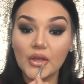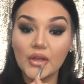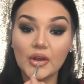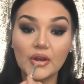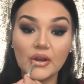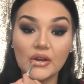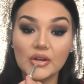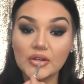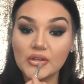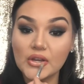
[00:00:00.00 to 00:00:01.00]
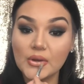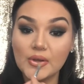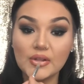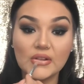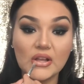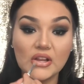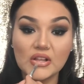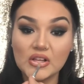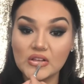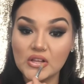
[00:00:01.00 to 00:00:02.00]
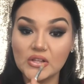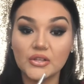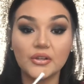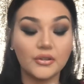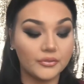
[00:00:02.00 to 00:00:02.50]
And I'm just gonna put that in the center.